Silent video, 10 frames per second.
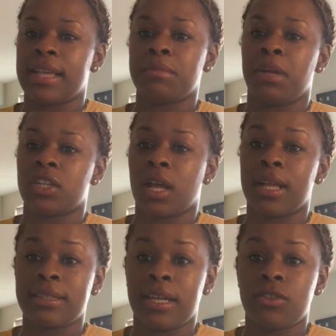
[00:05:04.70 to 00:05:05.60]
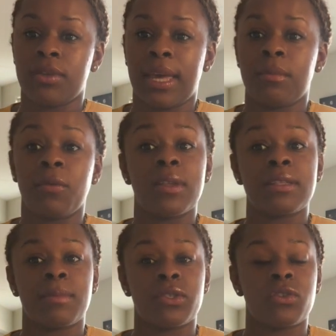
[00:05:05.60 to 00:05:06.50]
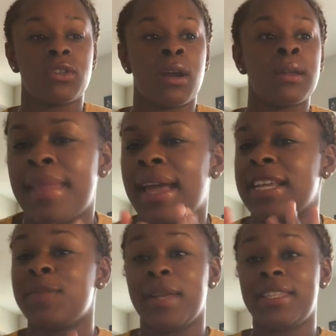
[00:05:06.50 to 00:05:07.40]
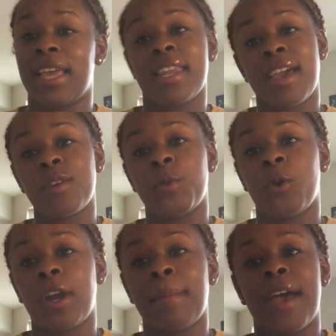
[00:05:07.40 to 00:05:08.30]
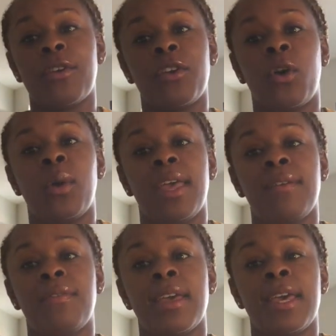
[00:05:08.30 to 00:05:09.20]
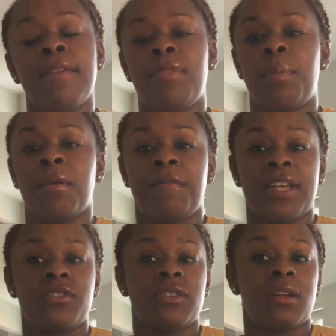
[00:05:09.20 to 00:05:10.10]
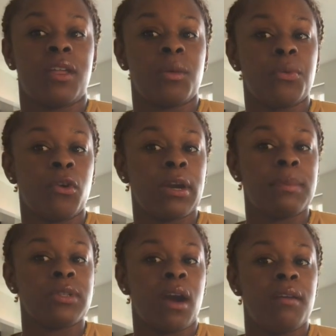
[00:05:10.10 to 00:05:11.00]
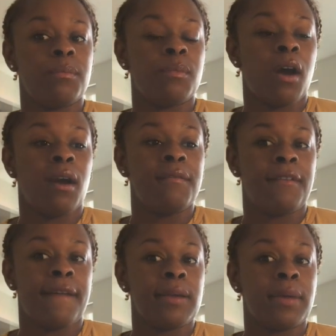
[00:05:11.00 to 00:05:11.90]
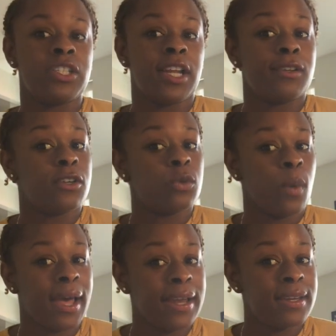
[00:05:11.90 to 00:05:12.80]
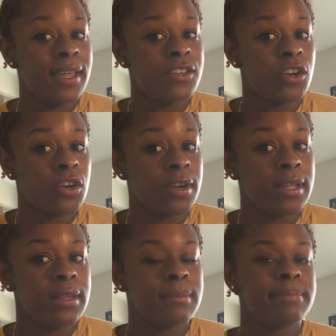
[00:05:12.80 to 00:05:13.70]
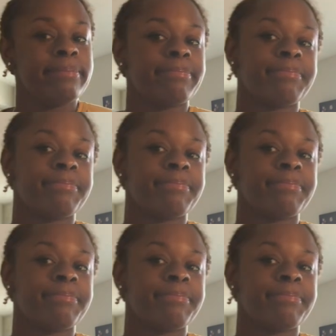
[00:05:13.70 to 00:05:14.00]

as much content as you can before the semester starts. I'm not going to speak to any other program. I don't know if the professors in other programs are very much intertwined in your curriculum.